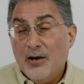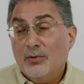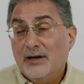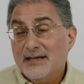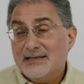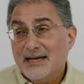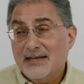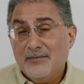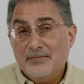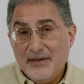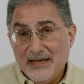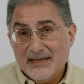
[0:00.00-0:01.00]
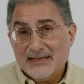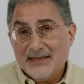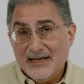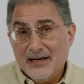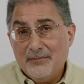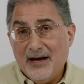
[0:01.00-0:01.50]
Well, I'd say the biggest
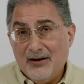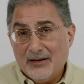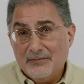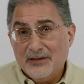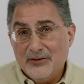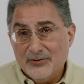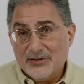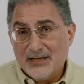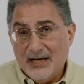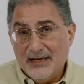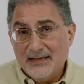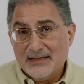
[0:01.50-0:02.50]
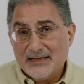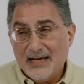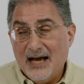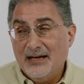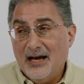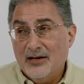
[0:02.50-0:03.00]
thing about computer science
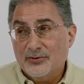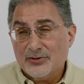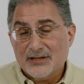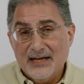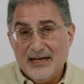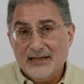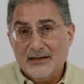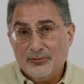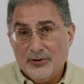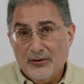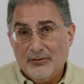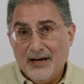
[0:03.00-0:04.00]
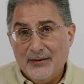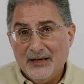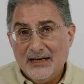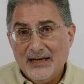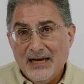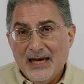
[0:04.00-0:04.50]
and understanding
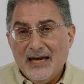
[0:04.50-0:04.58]
programming